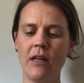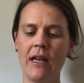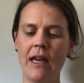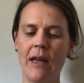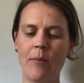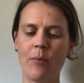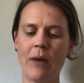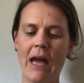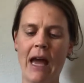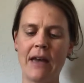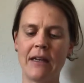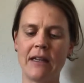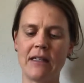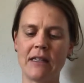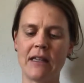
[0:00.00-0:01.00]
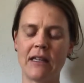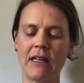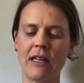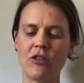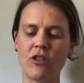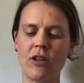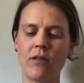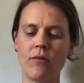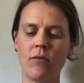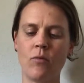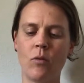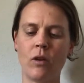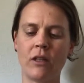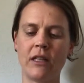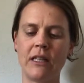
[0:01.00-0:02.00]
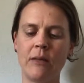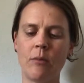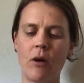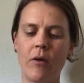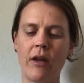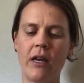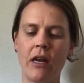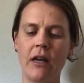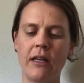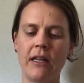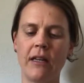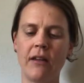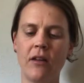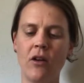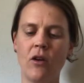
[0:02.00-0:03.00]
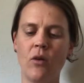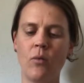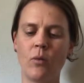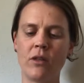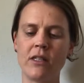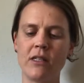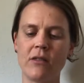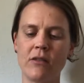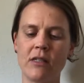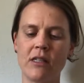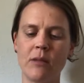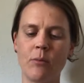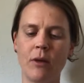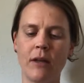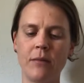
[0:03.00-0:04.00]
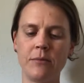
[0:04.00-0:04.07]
and padded into the kitchen while Clebo and Honey were still sleeping.